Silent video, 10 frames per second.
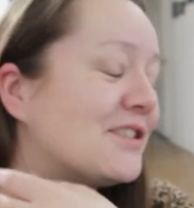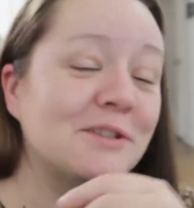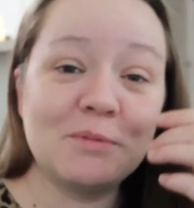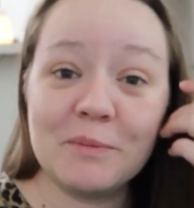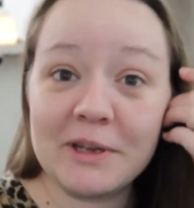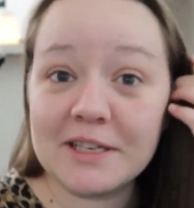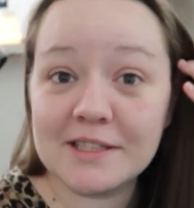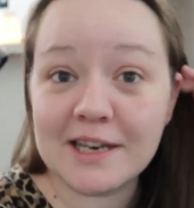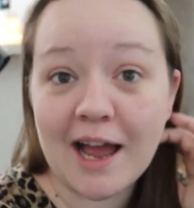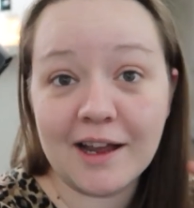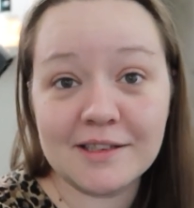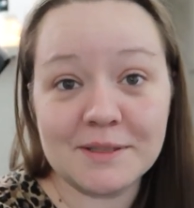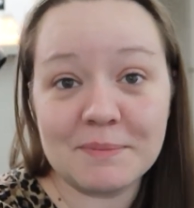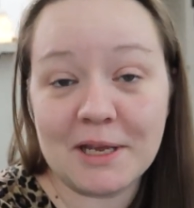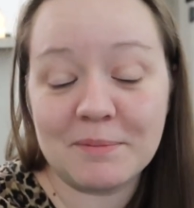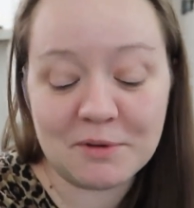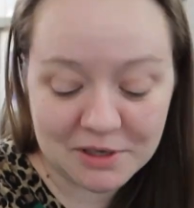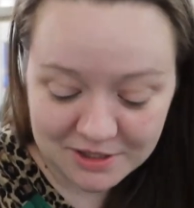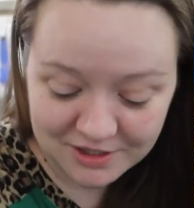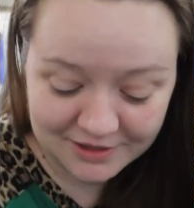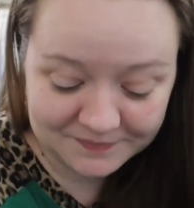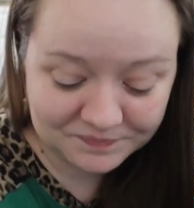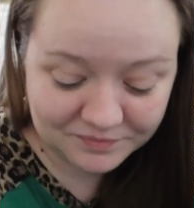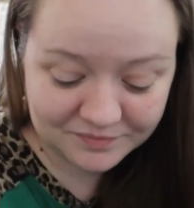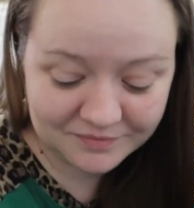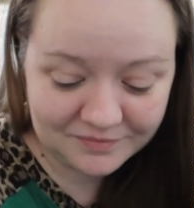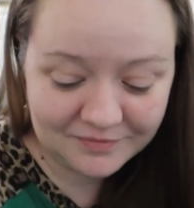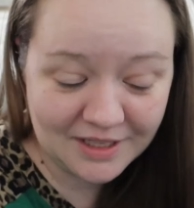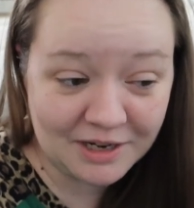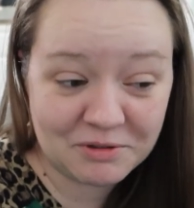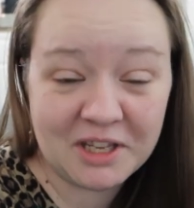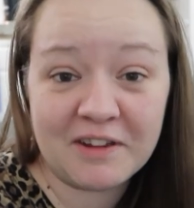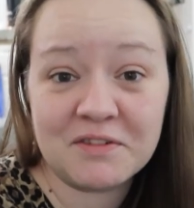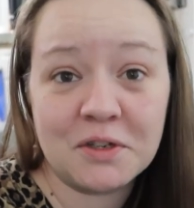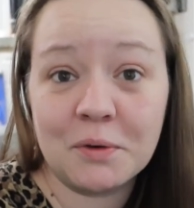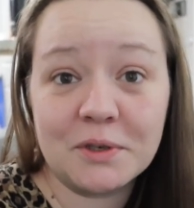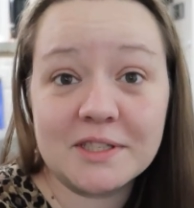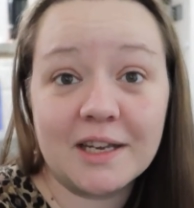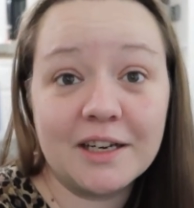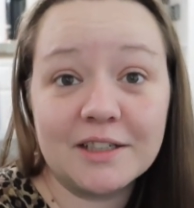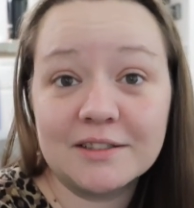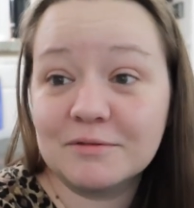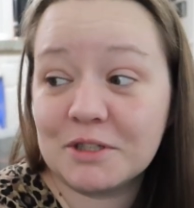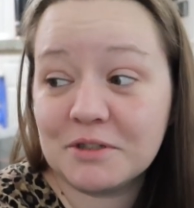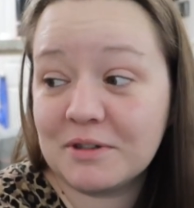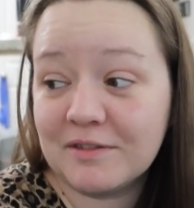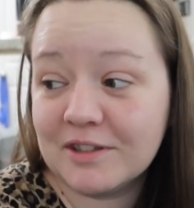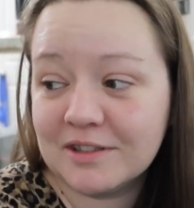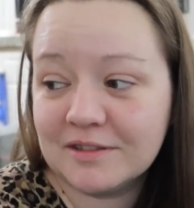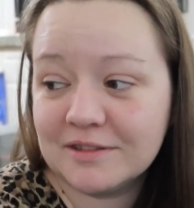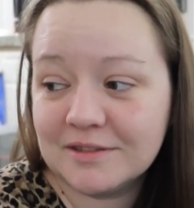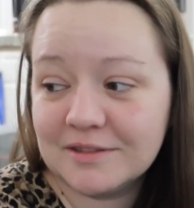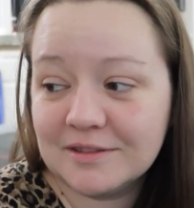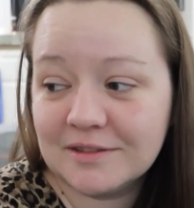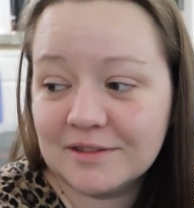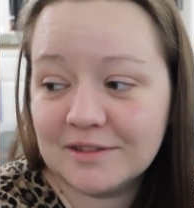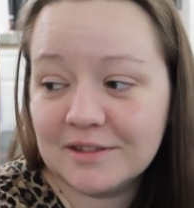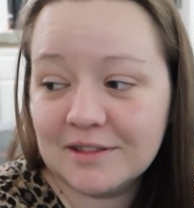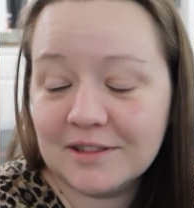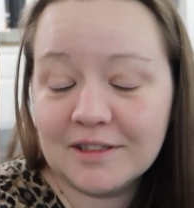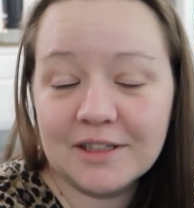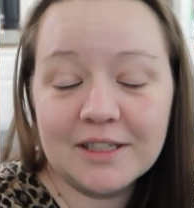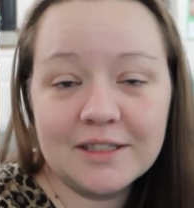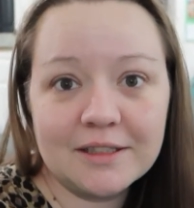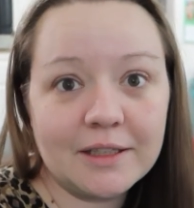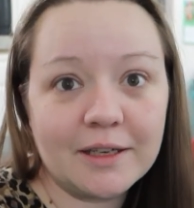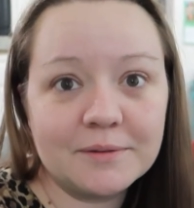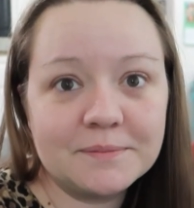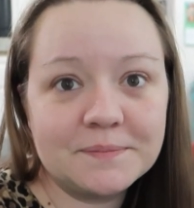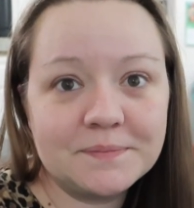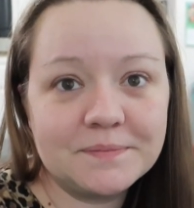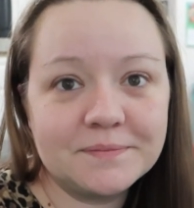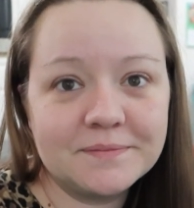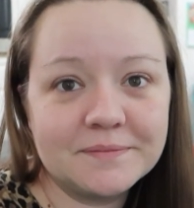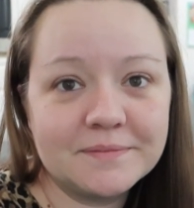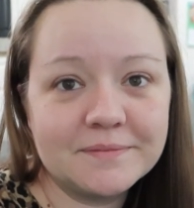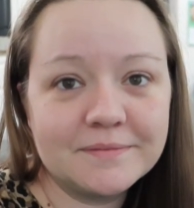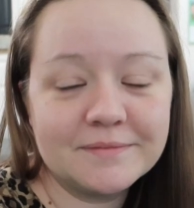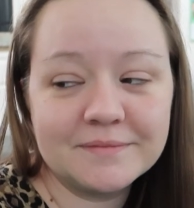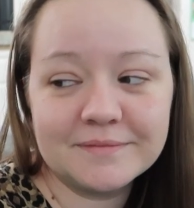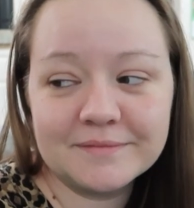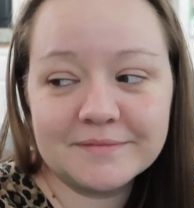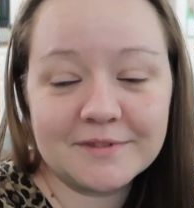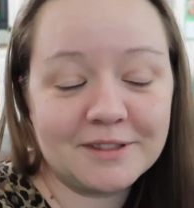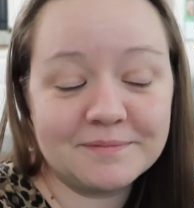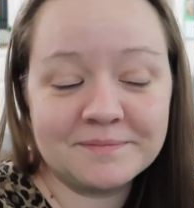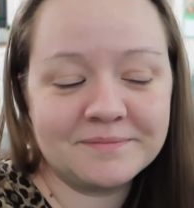gonna put me in stocks and make me watch it. I really have no desire whatsoever. That, that, that's a reference to Barry. I, I don't yeah. often bondage my wife. No.